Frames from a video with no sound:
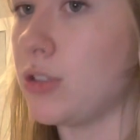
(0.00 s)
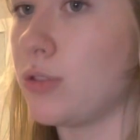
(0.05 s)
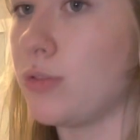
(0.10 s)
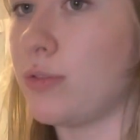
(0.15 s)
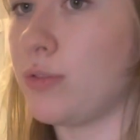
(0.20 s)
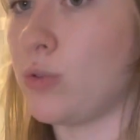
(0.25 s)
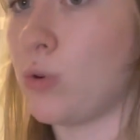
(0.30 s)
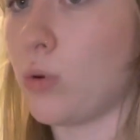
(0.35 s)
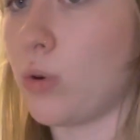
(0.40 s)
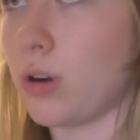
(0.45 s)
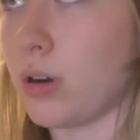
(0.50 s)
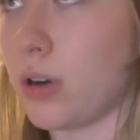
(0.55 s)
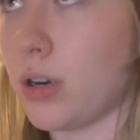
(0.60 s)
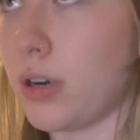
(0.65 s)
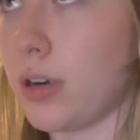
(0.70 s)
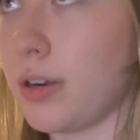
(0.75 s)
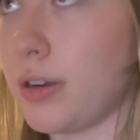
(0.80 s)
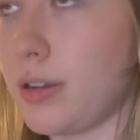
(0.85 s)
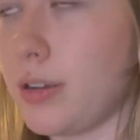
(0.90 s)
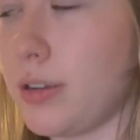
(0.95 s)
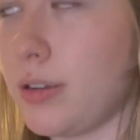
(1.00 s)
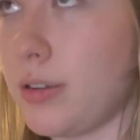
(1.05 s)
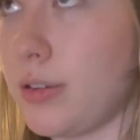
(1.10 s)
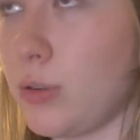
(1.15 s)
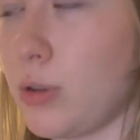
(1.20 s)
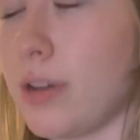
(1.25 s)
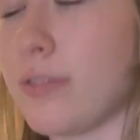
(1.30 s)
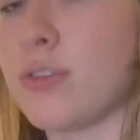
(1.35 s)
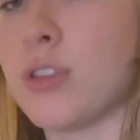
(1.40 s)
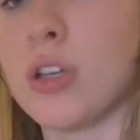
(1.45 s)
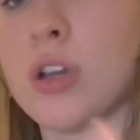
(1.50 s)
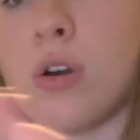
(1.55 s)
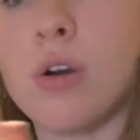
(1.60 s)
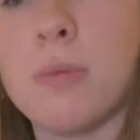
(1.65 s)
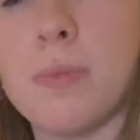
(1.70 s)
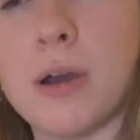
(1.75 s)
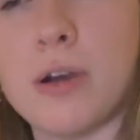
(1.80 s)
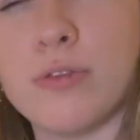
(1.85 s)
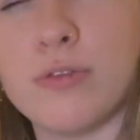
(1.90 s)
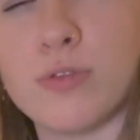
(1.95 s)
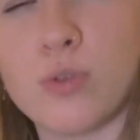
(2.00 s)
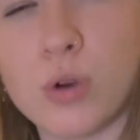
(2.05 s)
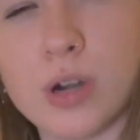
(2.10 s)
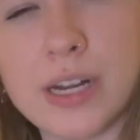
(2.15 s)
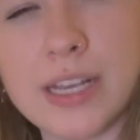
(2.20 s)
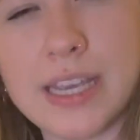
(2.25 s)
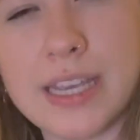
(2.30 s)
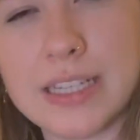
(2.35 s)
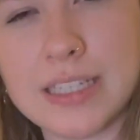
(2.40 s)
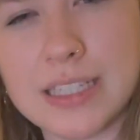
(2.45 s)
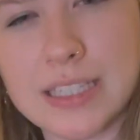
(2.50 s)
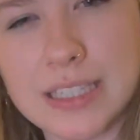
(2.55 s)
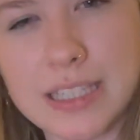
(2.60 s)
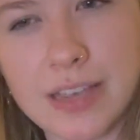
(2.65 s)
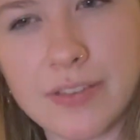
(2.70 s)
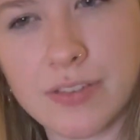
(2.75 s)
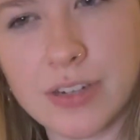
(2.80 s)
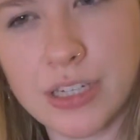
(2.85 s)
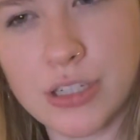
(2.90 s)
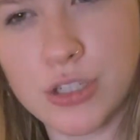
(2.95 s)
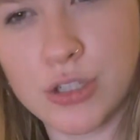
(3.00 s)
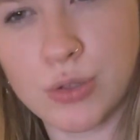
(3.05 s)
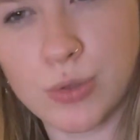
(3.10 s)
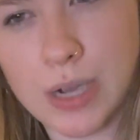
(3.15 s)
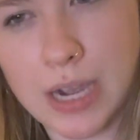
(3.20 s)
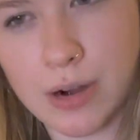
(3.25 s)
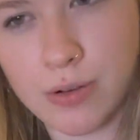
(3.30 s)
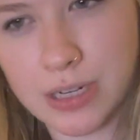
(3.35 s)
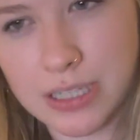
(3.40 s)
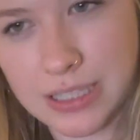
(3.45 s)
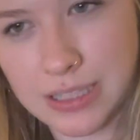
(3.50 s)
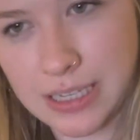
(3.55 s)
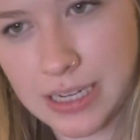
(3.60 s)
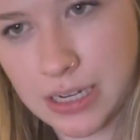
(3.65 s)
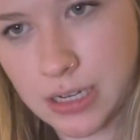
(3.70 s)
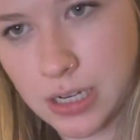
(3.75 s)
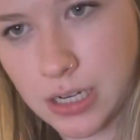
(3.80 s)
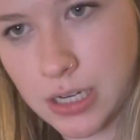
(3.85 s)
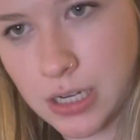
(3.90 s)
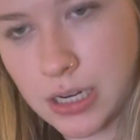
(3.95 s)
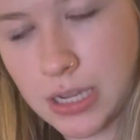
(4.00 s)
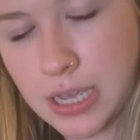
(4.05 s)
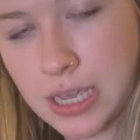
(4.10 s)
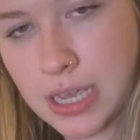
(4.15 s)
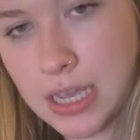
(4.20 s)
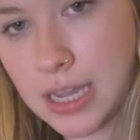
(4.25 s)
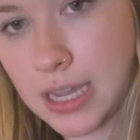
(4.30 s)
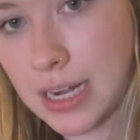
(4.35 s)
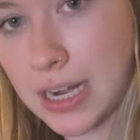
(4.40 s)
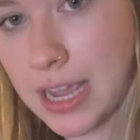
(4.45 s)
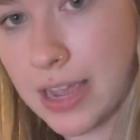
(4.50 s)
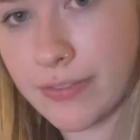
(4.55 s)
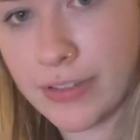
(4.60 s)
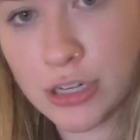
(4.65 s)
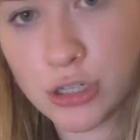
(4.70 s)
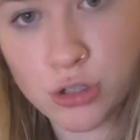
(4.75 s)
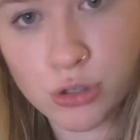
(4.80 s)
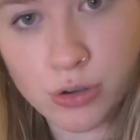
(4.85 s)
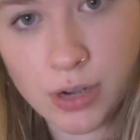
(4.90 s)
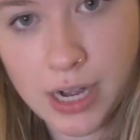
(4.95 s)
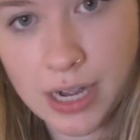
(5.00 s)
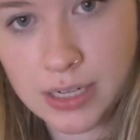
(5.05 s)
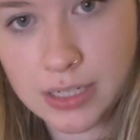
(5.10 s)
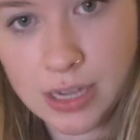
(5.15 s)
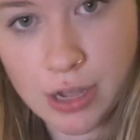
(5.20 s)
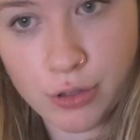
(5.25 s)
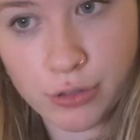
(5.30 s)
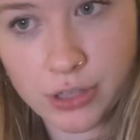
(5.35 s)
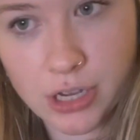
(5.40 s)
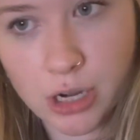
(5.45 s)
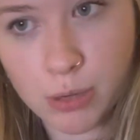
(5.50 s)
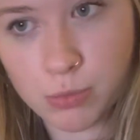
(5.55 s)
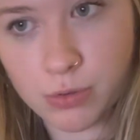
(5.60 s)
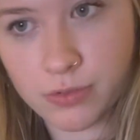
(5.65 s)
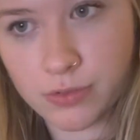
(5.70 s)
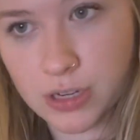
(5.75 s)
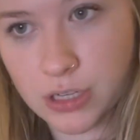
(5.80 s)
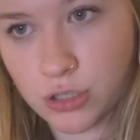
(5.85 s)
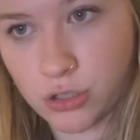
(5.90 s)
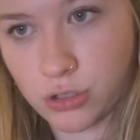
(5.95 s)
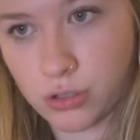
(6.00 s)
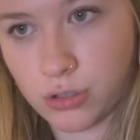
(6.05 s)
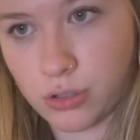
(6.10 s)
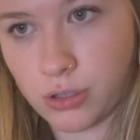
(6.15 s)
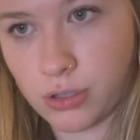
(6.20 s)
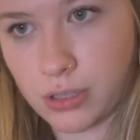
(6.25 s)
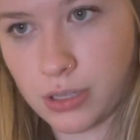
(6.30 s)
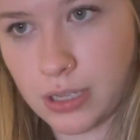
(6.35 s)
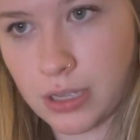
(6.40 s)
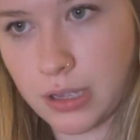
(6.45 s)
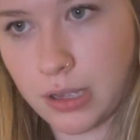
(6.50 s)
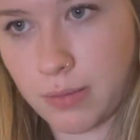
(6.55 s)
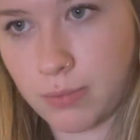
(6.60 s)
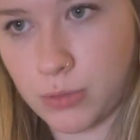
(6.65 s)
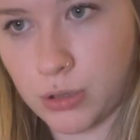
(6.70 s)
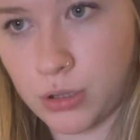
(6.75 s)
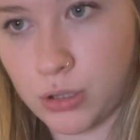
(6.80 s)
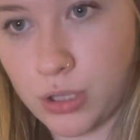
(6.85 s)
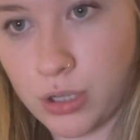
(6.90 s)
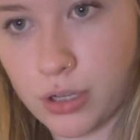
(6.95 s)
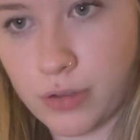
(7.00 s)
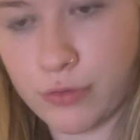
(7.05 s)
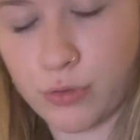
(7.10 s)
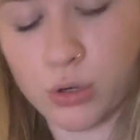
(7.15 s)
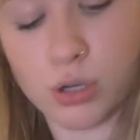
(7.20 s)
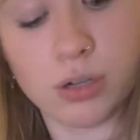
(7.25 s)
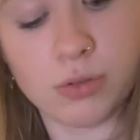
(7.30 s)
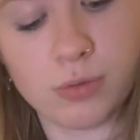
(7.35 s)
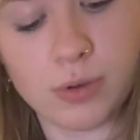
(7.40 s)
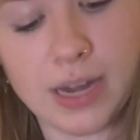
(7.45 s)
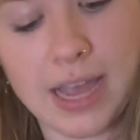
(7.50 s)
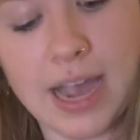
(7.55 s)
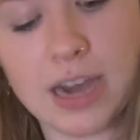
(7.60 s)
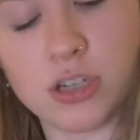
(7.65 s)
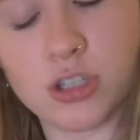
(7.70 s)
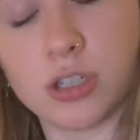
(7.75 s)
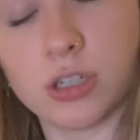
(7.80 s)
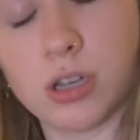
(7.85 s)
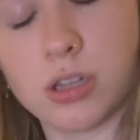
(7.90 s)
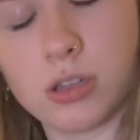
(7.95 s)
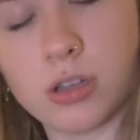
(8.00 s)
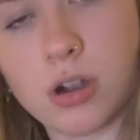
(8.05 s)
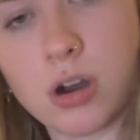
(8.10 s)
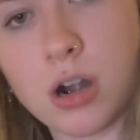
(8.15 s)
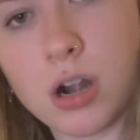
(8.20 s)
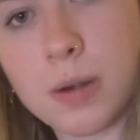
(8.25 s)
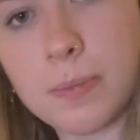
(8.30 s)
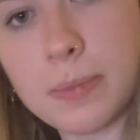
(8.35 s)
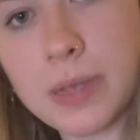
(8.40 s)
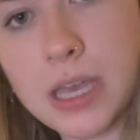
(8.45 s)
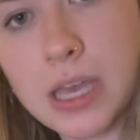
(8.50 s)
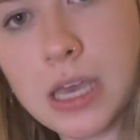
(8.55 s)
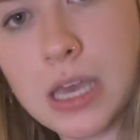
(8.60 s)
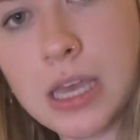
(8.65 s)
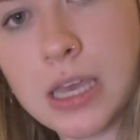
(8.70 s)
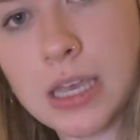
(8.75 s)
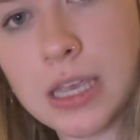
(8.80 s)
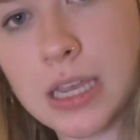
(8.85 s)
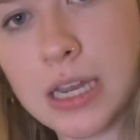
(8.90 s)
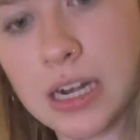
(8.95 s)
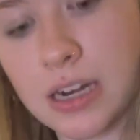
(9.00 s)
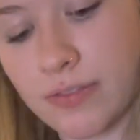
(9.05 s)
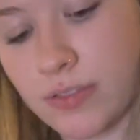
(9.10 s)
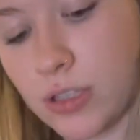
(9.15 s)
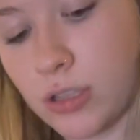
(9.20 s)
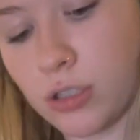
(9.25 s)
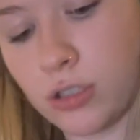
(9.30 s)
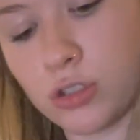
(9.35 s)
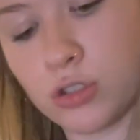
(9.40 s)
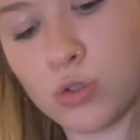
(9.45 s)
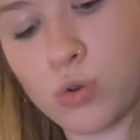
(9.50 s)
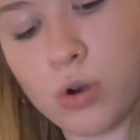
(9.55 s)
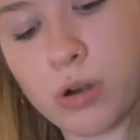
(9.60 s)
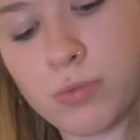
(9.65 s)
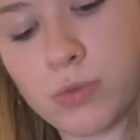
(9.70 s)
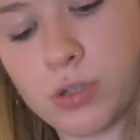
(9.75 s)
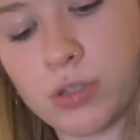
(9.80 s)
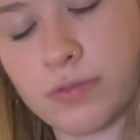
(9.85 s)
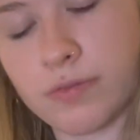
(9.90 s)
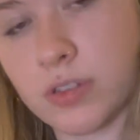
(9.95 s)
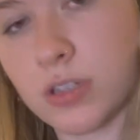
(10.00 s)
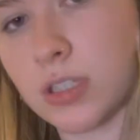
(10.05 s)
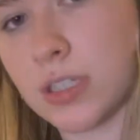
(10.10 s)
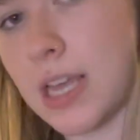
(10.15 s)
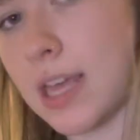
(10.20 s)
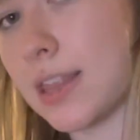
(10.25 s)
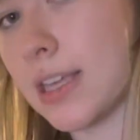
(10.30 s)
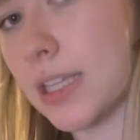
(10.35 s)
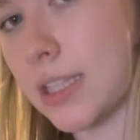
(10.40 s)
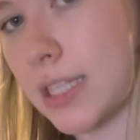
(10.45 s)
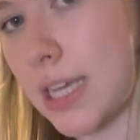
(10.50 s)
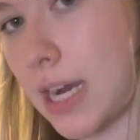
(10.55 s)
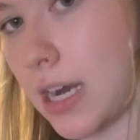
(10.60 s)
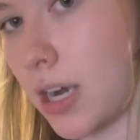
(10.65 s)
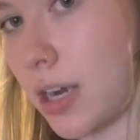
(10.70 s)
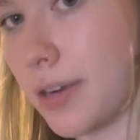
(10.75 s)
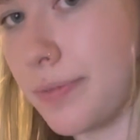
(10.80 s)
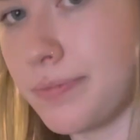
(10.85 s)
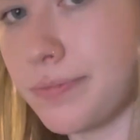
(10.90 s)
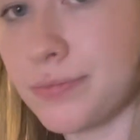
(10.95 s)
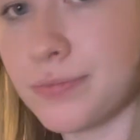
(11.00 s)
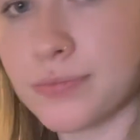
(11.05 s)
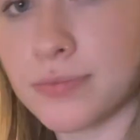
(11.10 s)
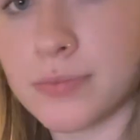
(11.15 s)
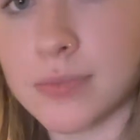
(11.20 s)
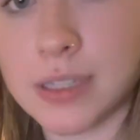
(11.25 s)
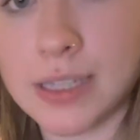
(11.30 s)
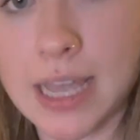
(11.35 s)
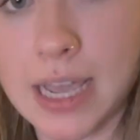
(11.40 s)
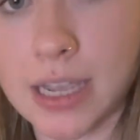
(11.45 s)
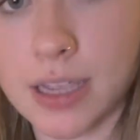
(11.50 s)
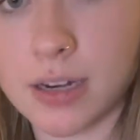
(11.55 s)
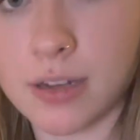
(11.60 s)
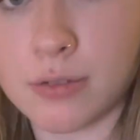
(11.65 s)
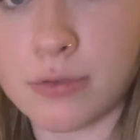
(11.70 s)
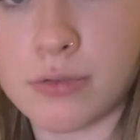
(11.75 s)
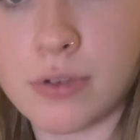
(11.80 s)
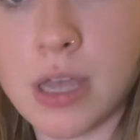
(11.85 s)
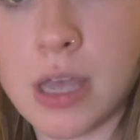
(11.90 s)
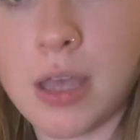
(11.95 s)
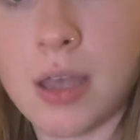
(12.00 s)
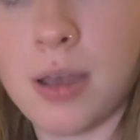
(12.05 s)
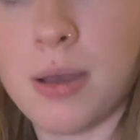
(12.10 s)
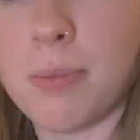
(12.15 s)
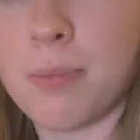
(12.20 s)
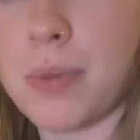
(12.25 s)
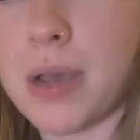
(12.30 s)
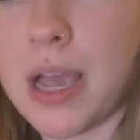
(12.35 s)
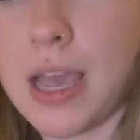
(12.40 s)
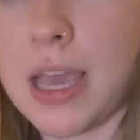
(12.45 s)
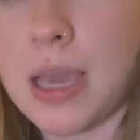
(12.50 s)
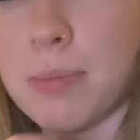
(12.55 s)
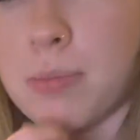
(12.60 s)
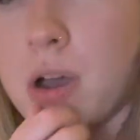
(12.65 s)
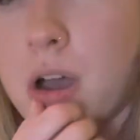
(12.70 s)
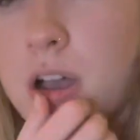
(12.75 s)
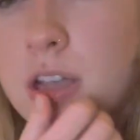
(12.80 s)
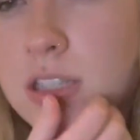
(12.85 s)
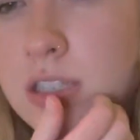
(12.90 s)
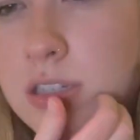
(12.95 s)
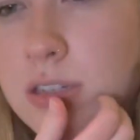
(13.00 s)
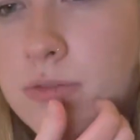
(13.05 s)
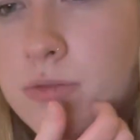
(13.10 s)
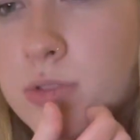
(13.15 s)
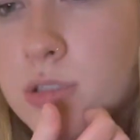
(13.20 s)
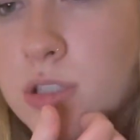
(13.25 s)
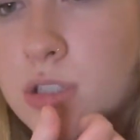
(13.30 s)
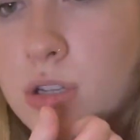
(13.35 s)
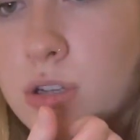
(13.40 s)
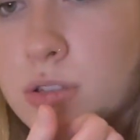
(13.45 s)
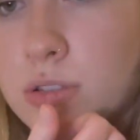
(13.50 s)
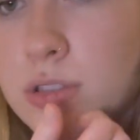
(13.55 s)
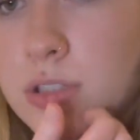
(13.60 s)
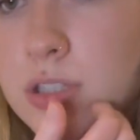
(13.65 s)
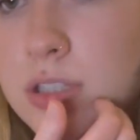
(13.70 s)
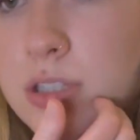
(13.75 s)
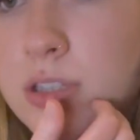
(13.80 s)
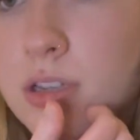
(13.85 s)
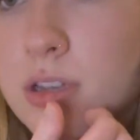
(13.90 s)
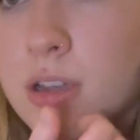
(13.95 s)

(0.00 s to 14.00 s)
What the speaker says: for, you have to go about 48 to 72 hours later and have a trained healthcare professional look for a reaction on the arm. And if it looks normal, if there's nothing there, negative. But a positive results